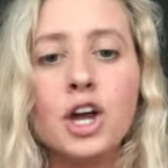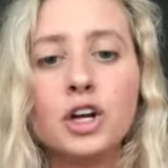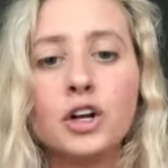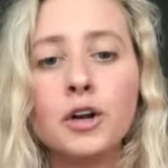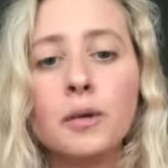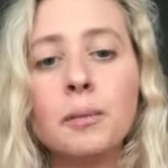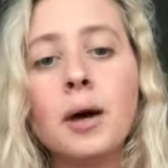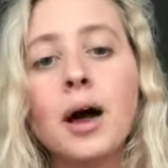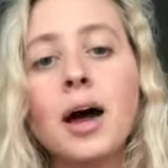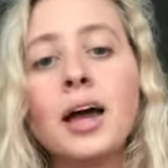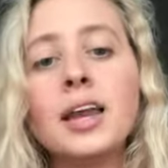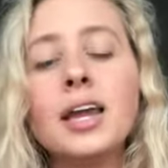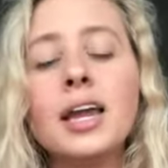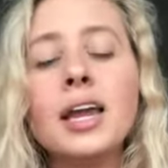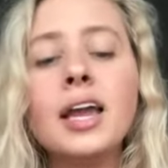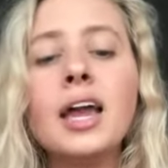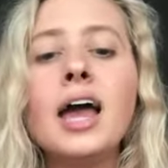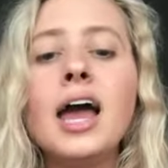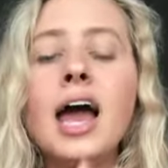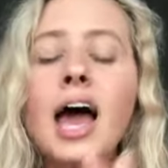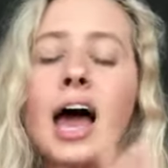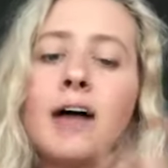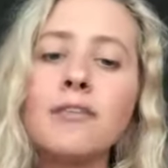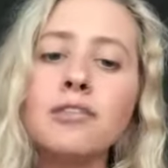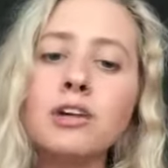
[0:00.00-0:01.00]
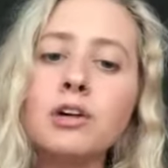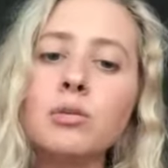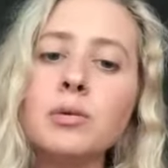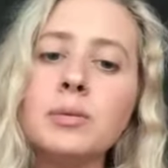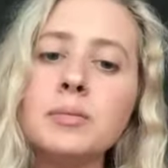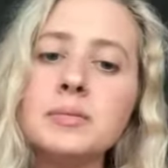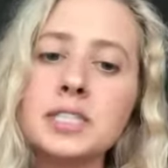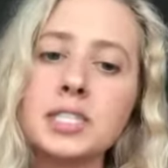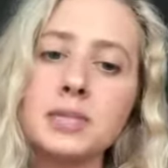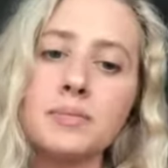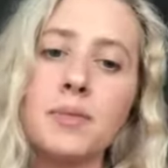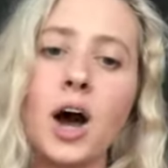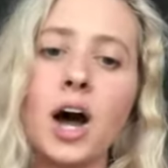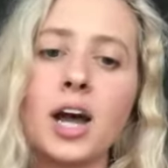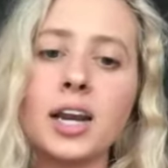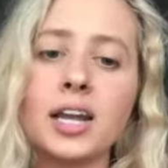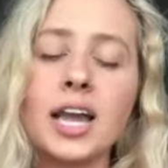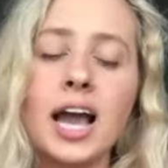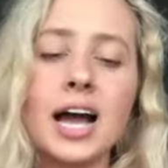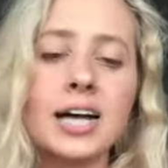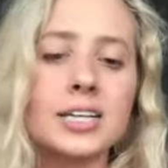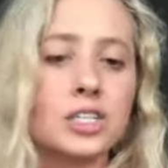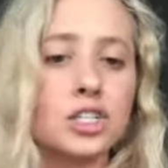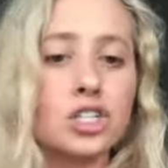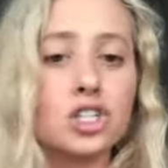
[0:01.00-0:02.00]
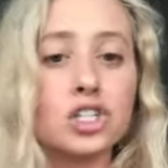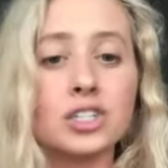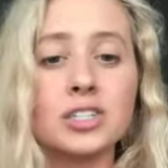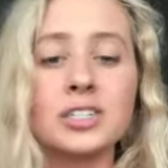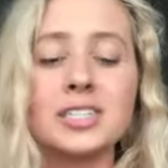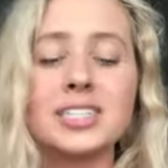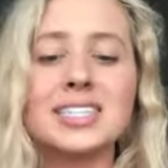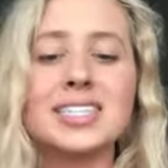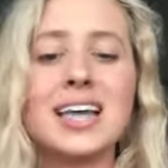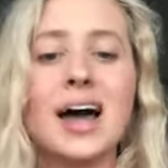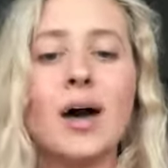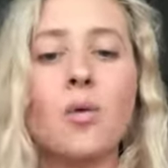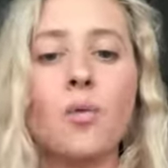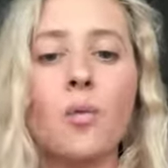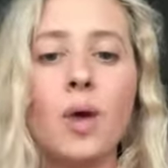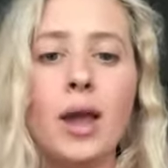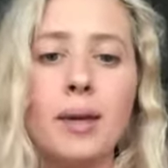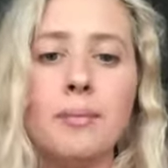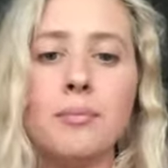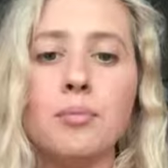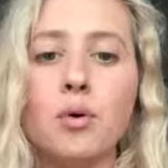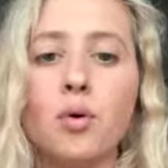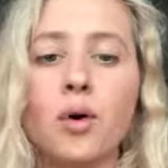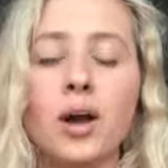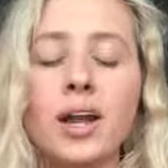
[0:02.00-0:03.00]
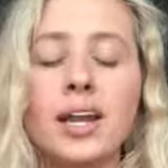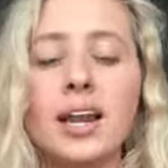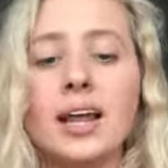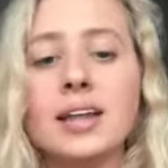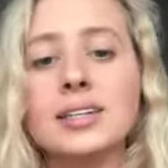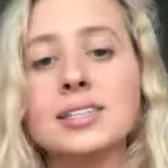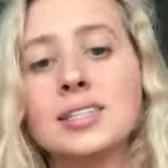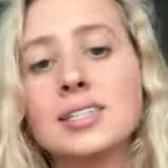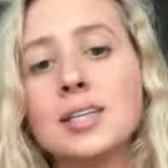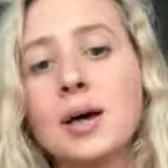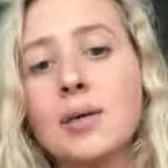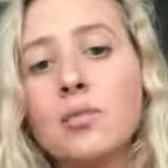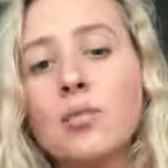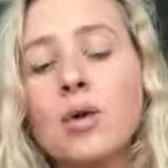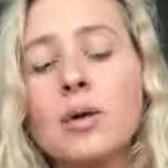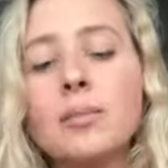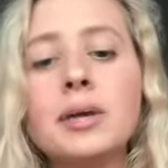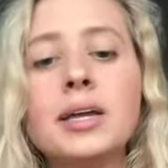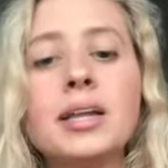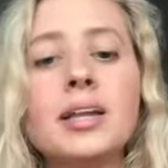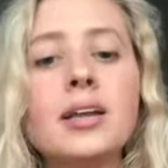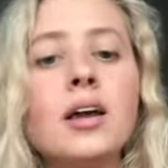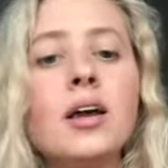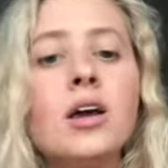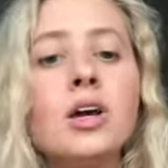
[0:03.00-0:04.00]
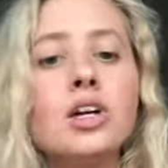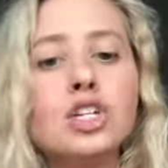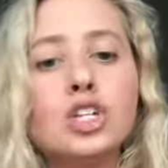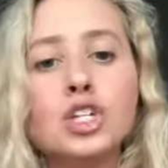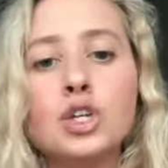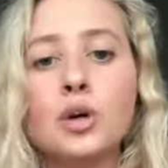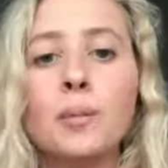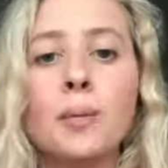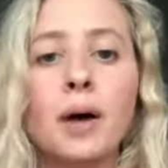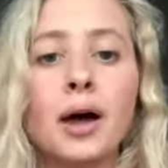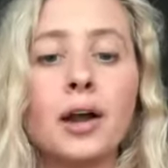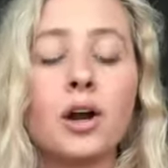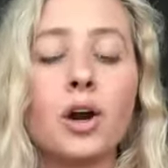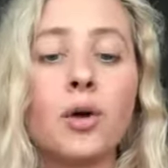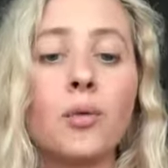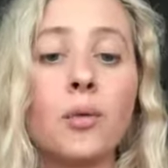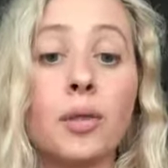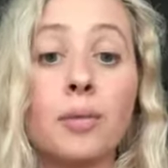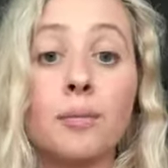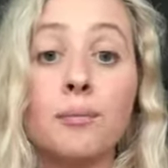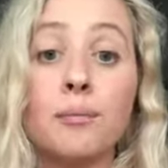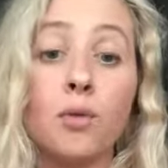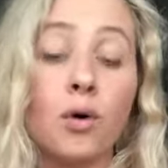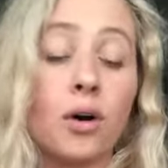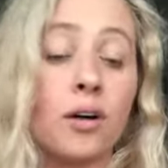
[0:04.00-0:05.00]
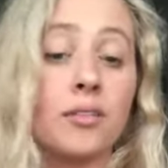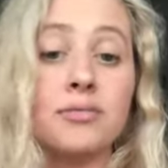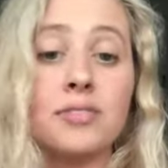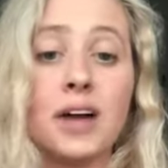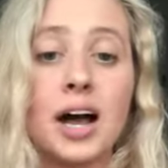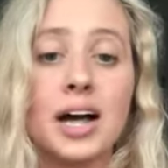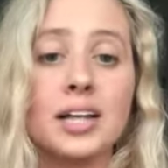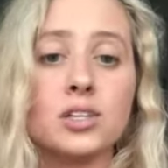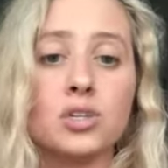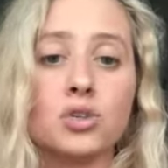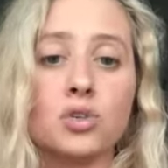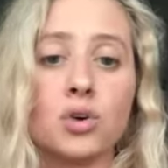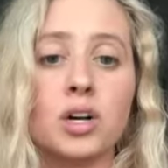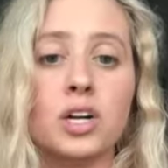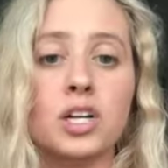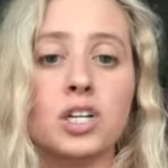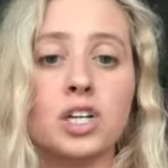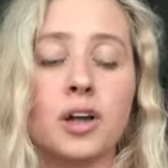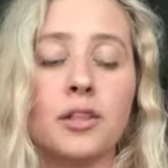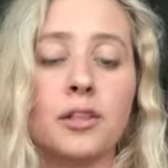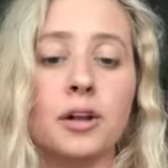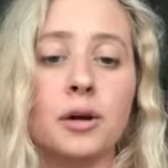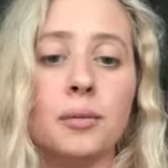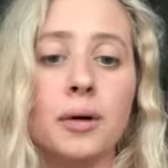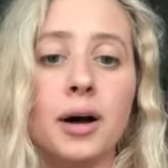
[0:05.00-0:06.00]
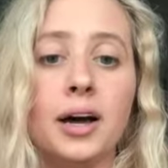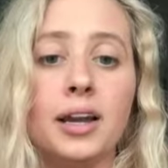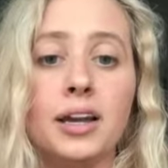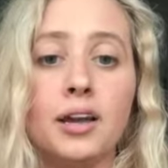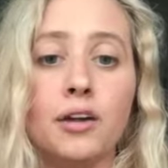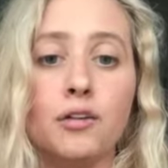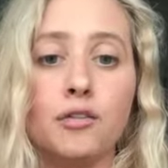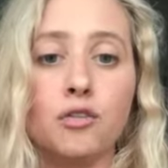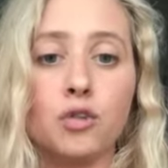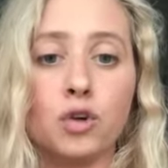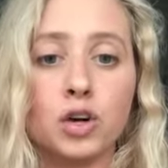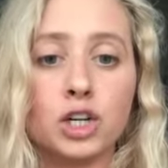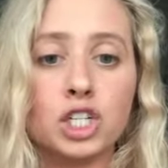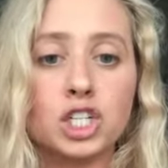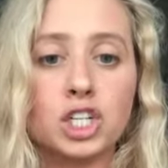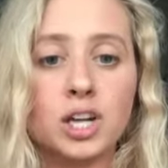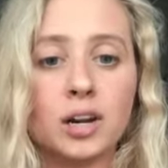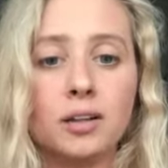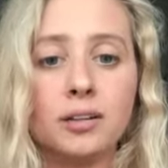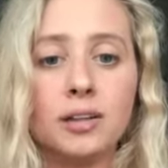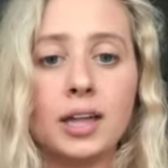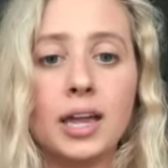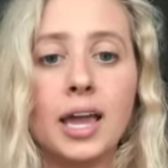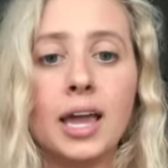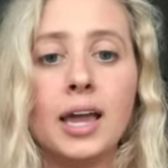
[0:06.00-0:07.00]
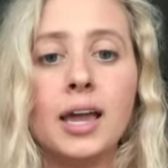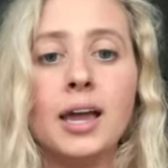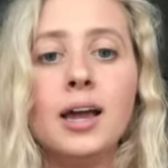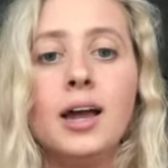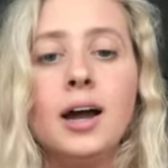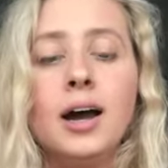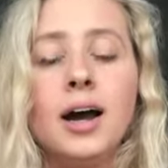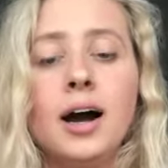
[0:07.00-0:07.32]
Your body, every woman's body has a certain set weight point and some women do better with more fat storage on their body unfortunately.